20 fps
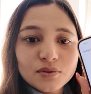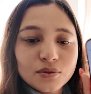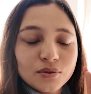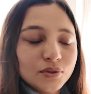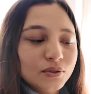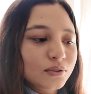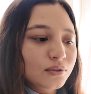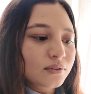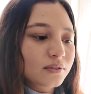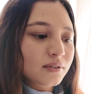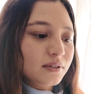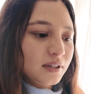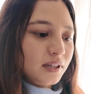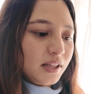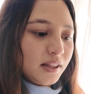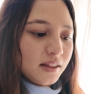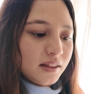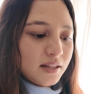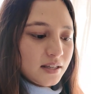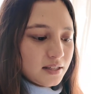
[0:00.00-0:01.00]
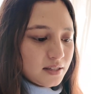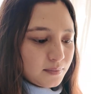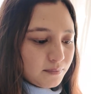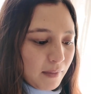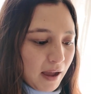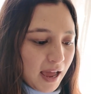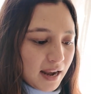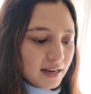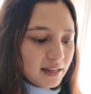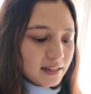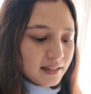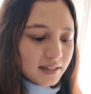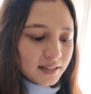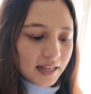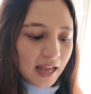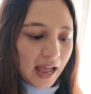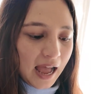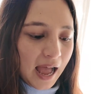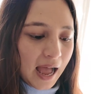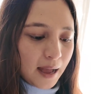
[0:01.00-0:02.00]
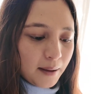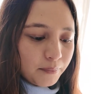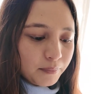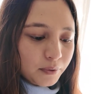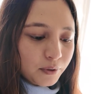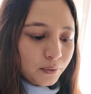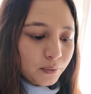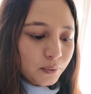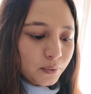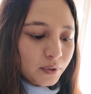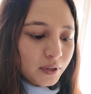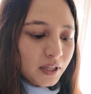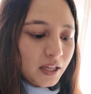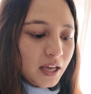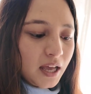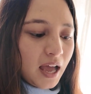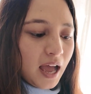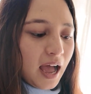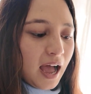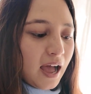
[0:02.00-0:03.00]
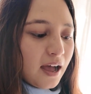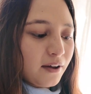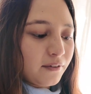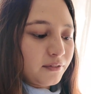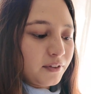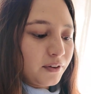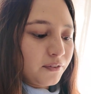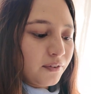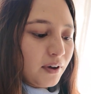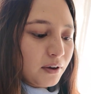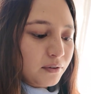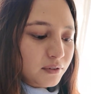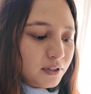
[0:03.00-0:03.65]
So in this Balance app, you will have the